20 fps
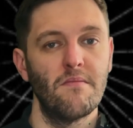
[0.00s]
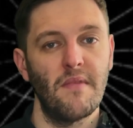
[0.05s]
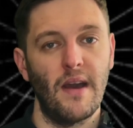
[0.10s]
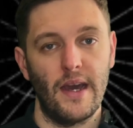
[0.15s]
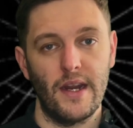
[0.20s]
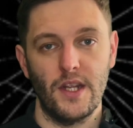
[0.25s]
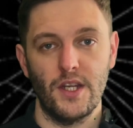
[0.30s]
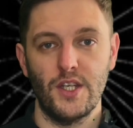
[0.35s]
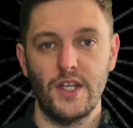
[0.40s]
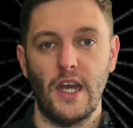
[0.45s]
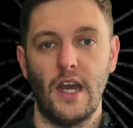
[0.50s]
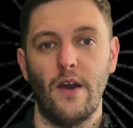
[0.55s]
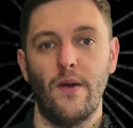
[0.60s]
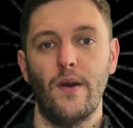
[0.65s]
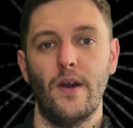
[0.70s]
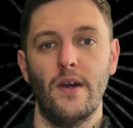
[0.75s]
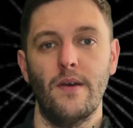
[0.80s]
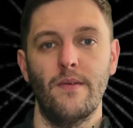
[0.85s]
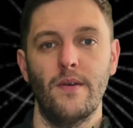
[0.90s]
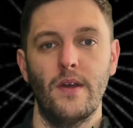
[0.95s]
had a
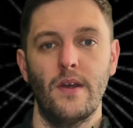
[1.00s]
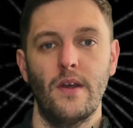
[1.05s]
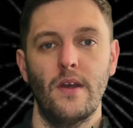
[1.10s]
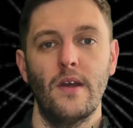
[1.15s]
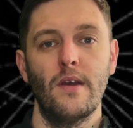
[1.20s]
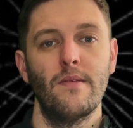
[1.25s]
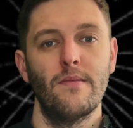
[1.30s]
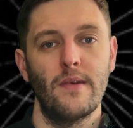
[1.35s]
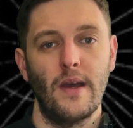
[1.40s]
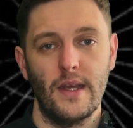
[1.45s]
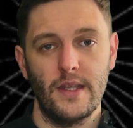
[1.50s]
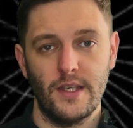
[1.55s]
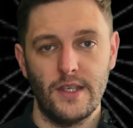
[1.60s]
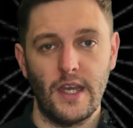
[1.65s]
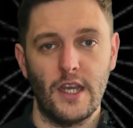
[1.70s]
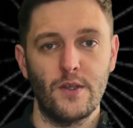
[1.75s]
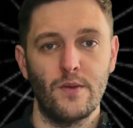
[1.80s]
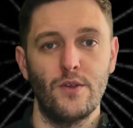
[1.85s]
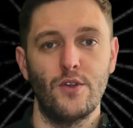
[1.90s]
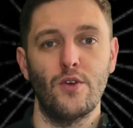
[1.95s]
shower, had
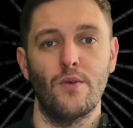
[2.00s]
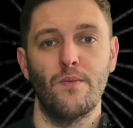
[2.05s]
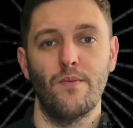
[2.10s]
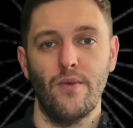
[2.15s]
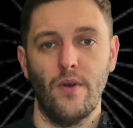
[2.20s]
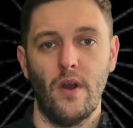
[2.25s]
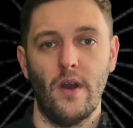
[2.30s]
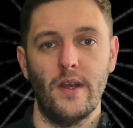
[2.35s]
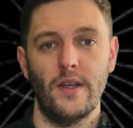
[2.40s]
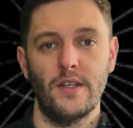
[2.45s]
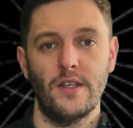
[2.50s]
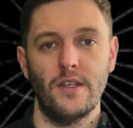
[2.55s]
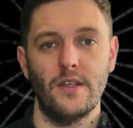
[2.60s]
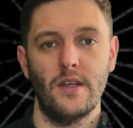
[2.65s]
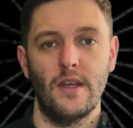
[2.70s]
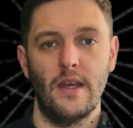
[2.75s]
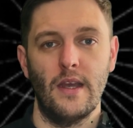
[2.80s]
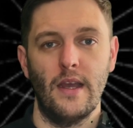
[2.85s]
sex with John Price,